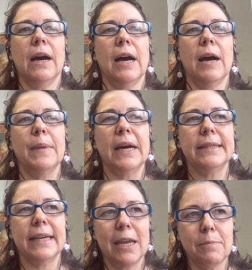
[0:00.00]
um,
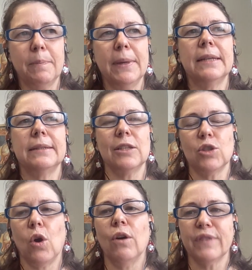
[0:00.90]
the
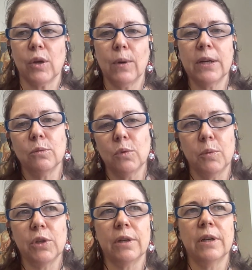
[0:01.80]
capabilities of a quantum
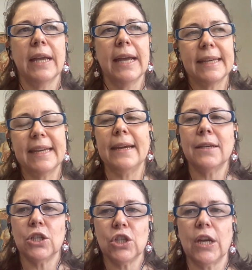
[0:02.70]
computer
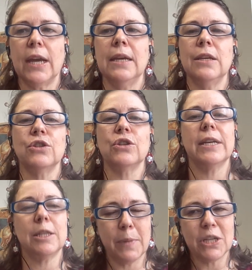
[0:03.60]
can change,
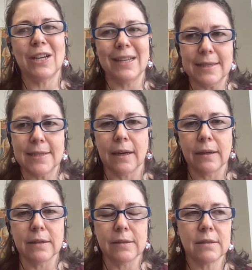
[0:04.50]
especially in
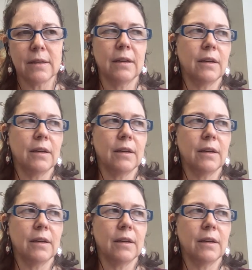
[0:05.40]
science.